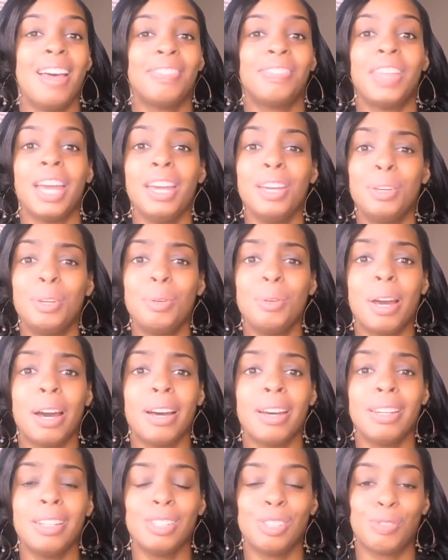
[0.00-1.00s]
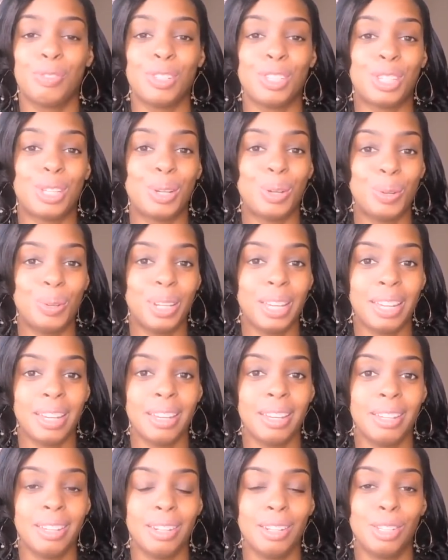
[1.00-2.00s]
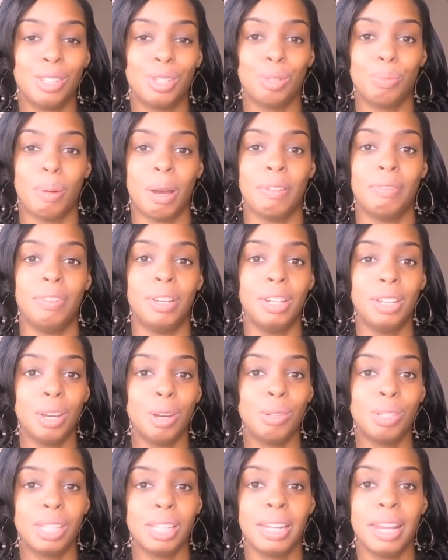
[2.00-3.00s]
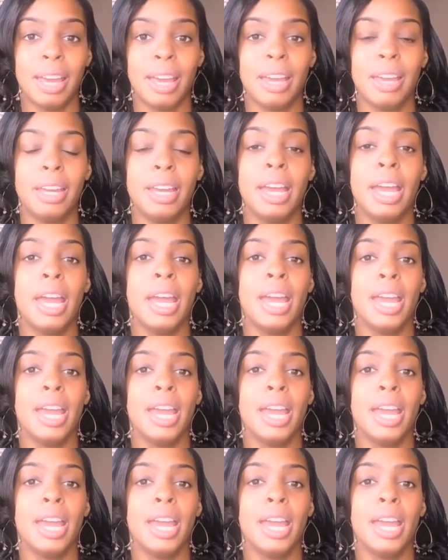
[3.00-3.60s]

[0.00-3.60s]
Thank you guys for tuning in to my video today.